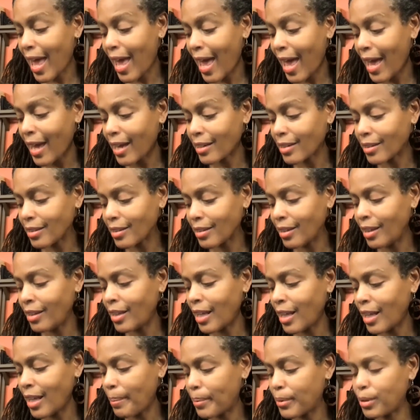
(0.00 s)
act in
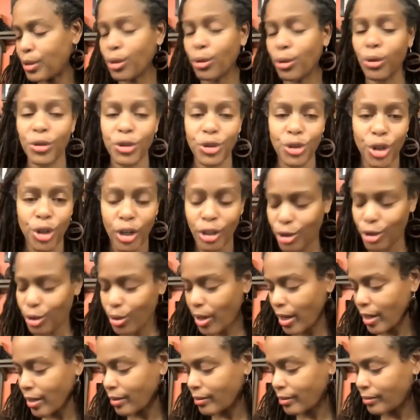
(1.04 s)
the episode of Star Trek,